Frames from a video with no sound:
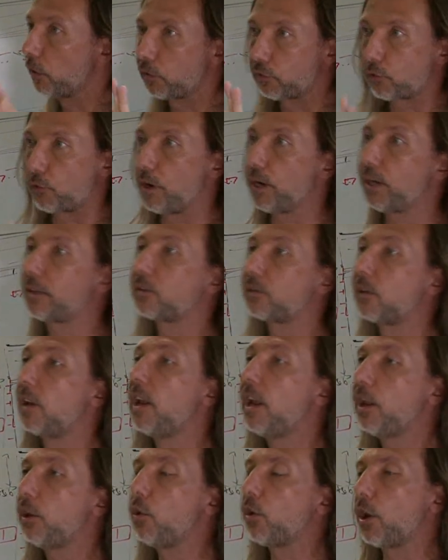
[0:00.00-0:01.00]
these tricks,
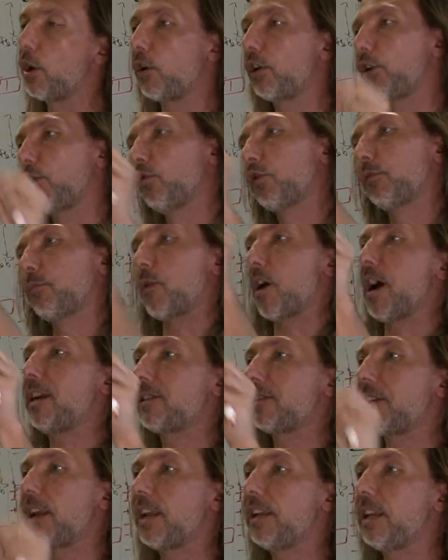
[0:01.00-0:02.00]
you can only do
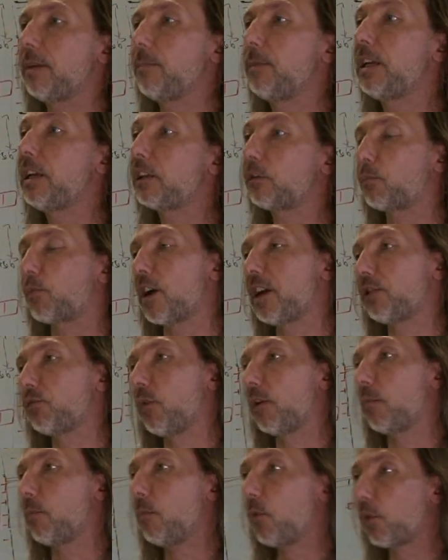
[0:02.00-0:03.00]
sprites, and the Amiga sprites
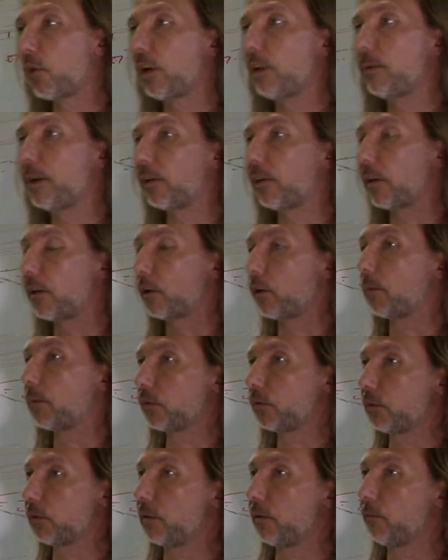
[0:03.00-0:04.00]
were more limited than the
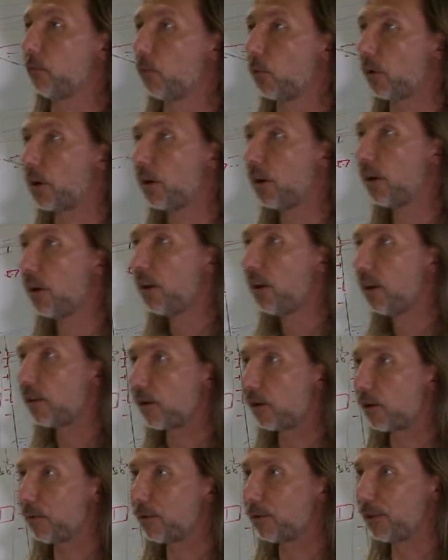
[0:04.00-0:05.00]
Commodore 64.
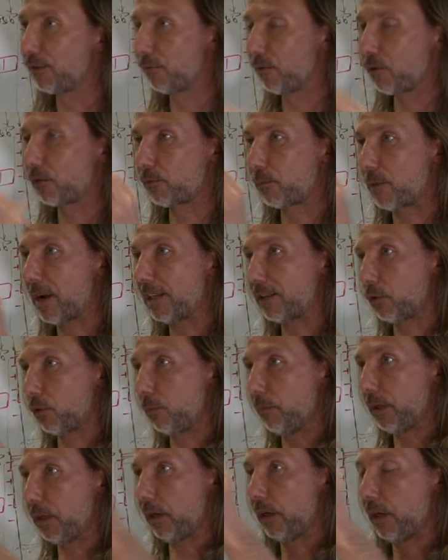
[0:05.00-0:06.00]
The Commodore 64 sprites
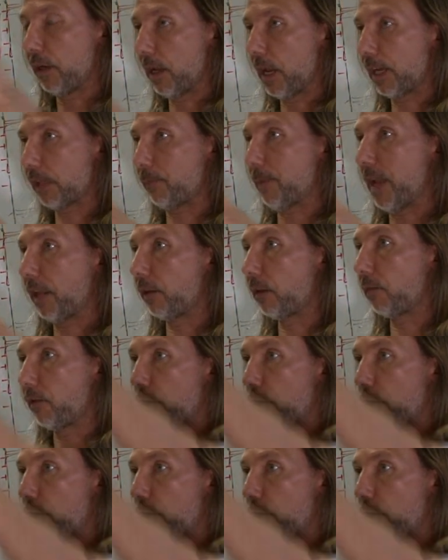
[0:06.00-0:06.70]
could be expanded